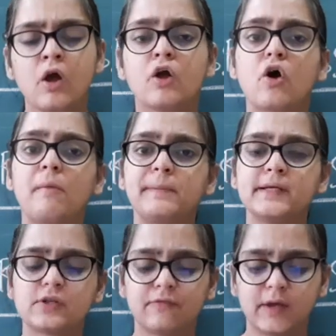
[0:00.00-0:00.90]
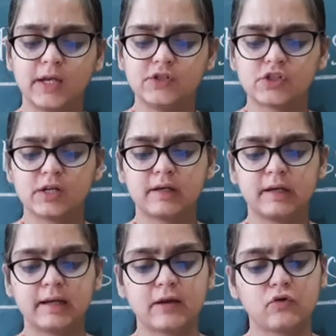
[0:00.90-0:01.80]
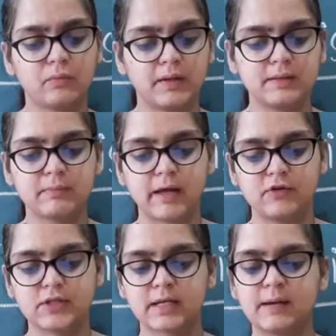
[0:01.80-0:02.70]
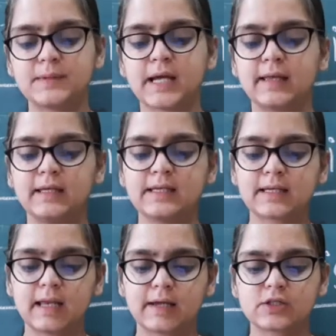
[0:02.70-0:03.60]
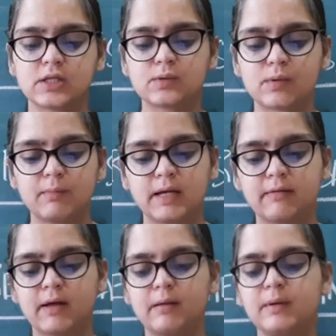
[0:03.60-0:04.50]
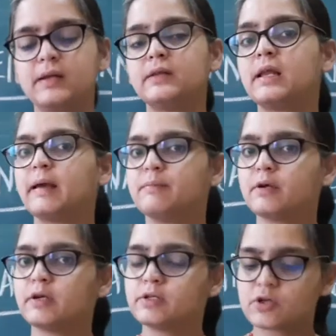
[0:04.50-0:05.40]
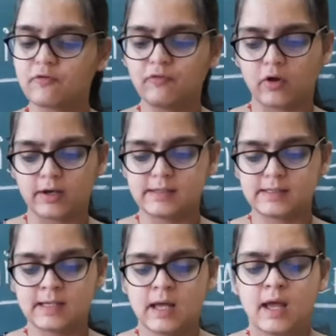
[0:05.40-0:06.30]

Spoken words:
copies of ancient Greek and Roman manuscripts, and these collections were made available in the libraries of Florence.